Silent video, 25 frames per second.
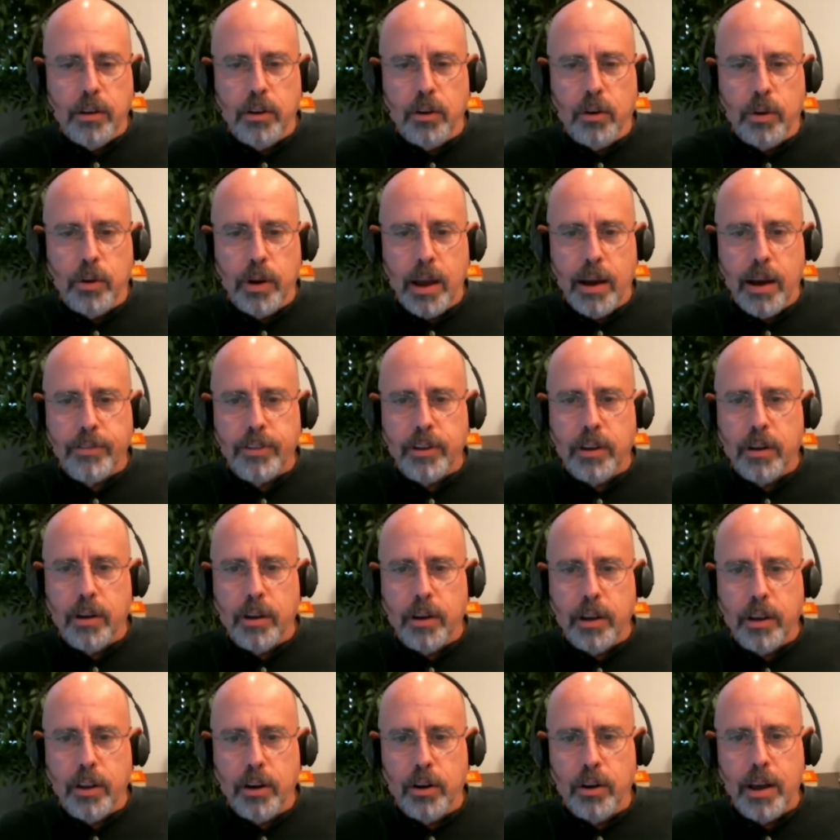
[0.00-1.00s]
don't have
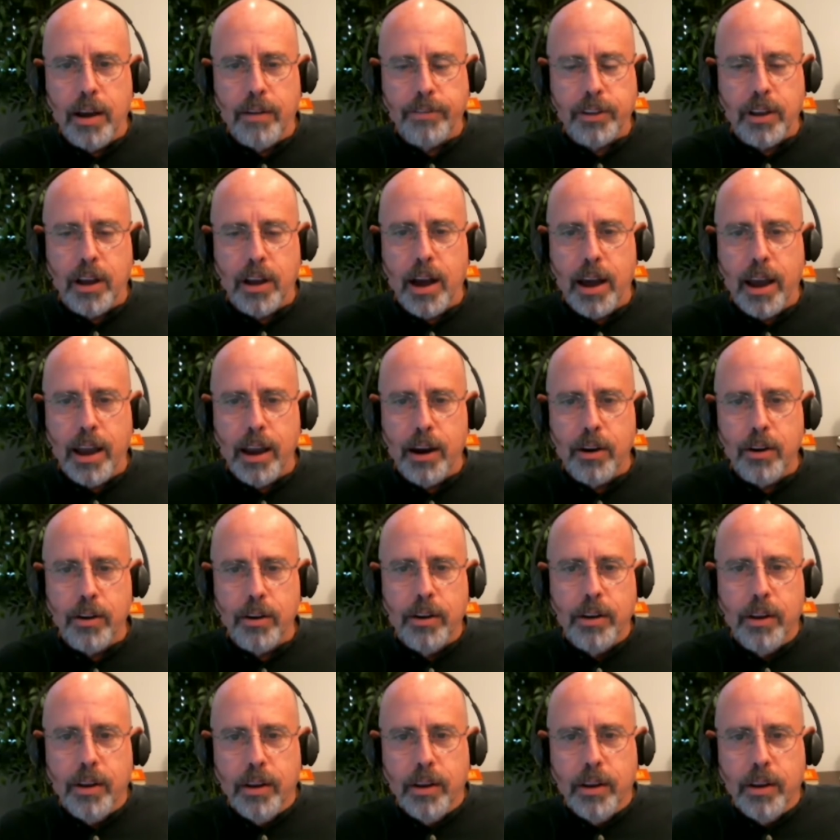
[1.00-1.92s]
to hire